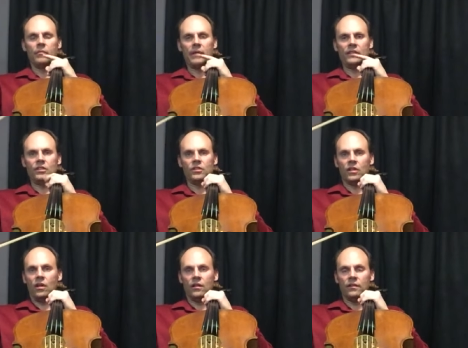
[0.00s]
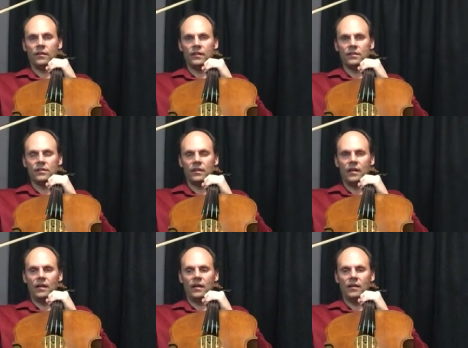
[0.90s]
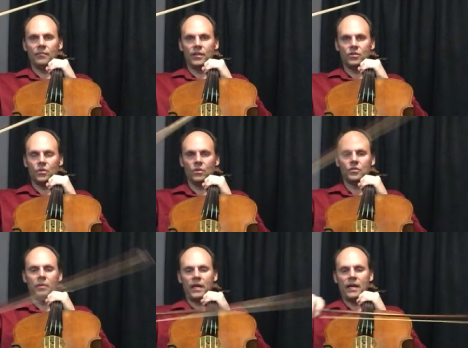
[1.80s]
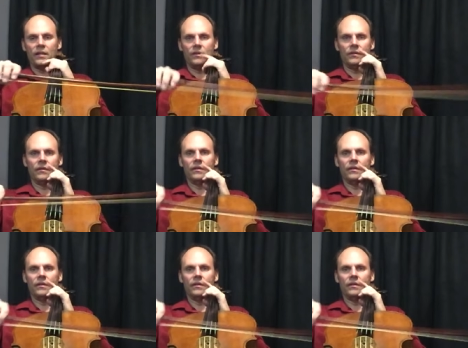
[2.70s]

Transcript: my teacher called this um, controlled spiccato.